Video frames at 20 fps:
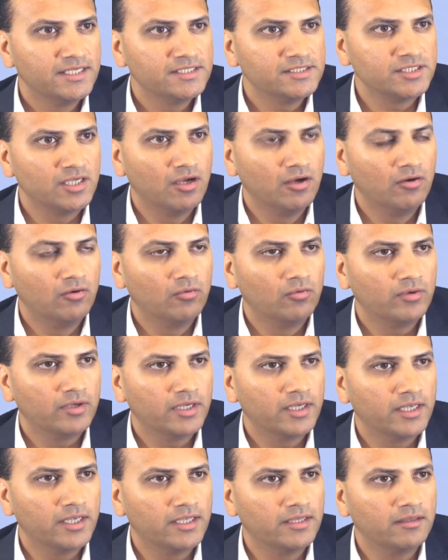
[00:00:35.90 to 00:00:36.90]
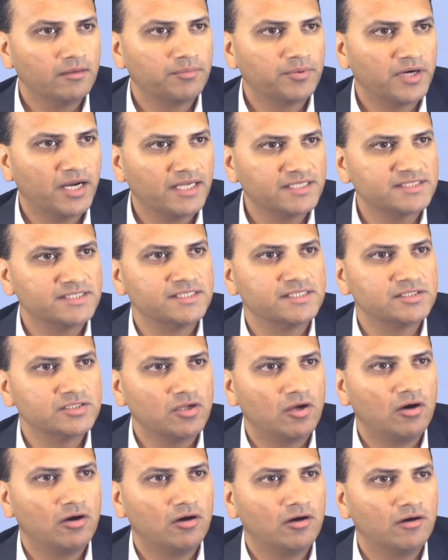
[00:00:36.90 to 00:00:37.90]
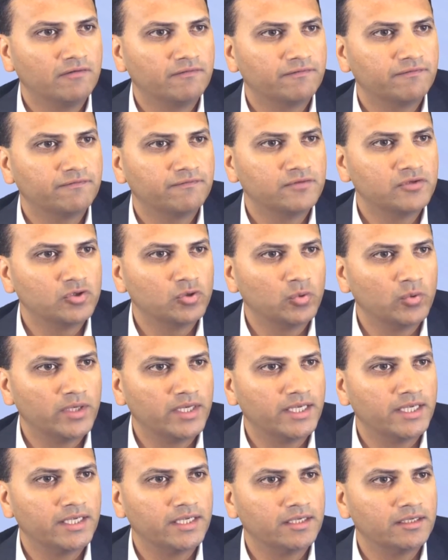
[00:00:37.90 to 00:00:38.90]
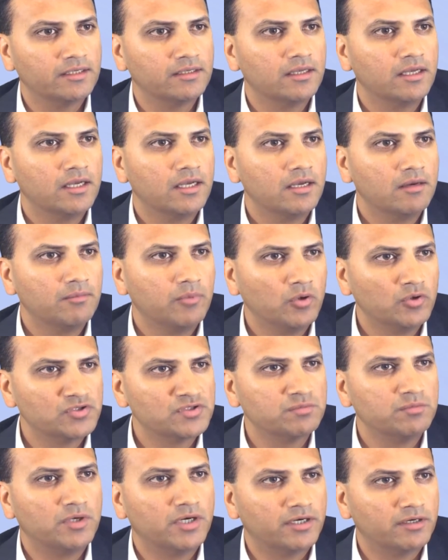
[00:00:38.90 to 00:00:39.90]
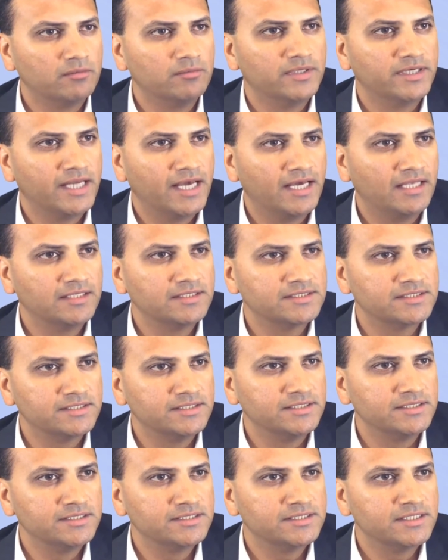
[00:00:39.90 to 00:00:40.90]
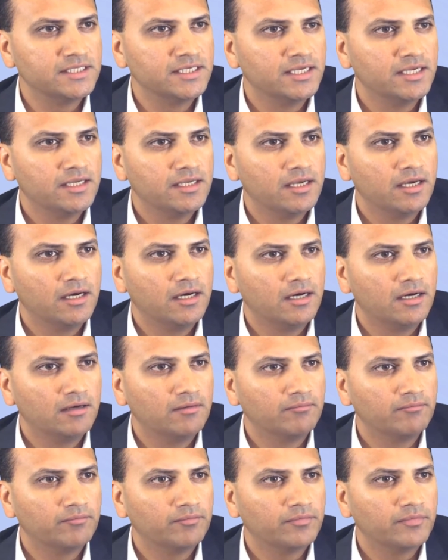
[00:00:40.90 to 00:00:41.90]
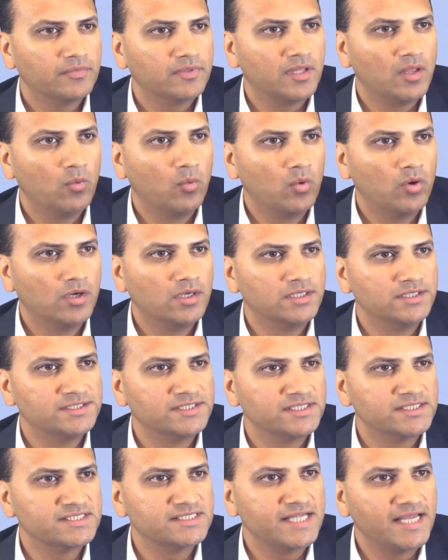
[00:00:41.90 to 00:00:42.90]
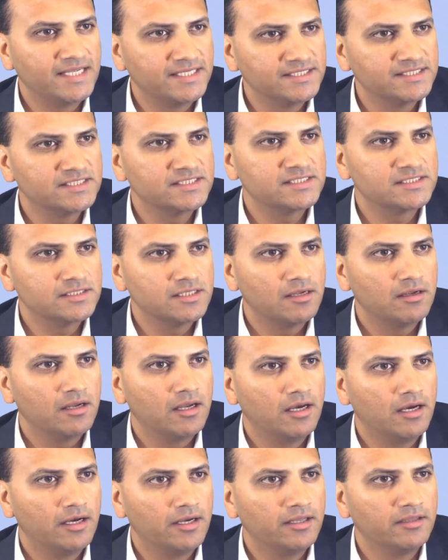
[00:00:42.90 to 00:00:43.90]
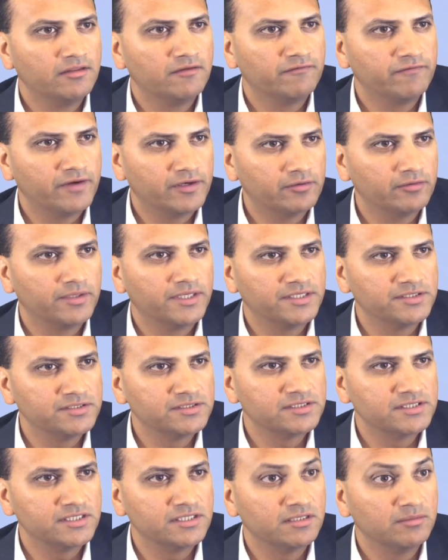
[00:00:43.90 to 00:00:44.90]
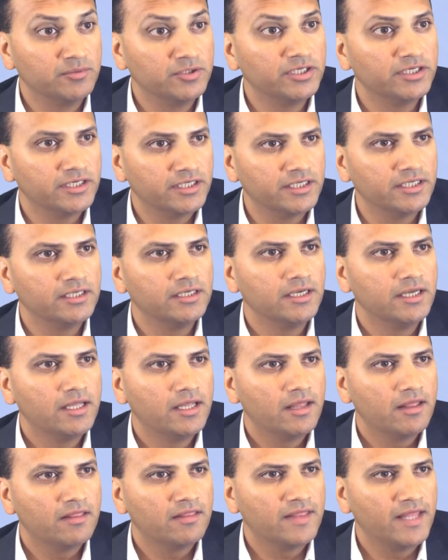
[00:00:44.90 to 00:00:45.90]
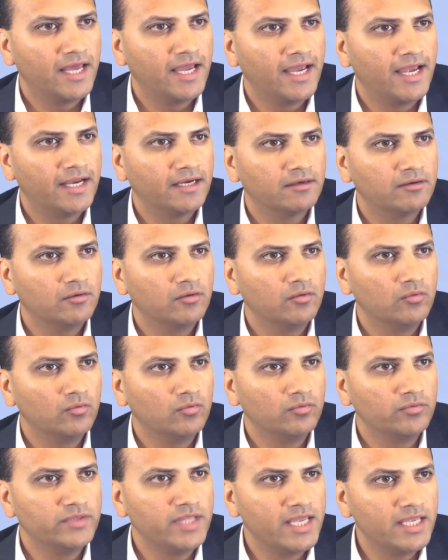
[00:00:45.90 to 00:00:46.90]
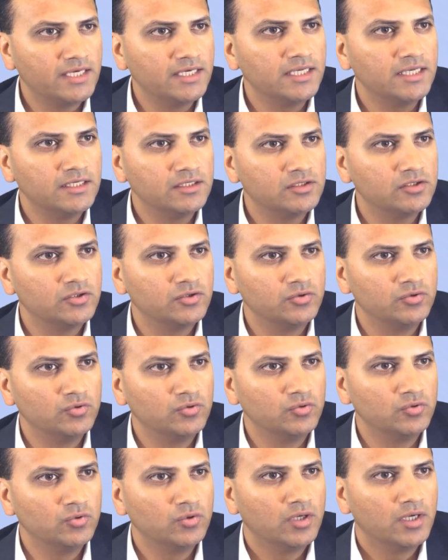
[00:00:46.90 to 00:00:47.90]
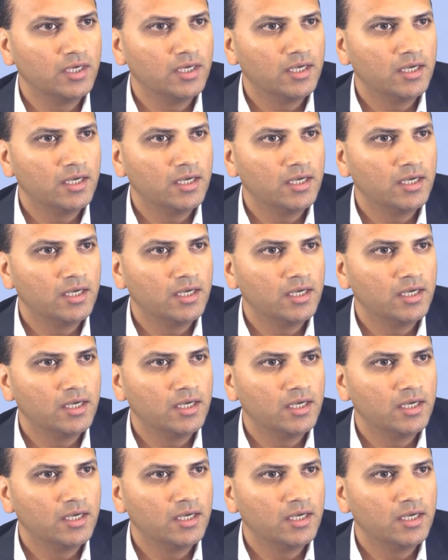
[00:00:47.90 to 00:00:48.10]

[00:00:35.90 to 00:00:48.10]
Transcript: So in the process of doing postmortem analysis, there was a sense in the federal agency community that they need to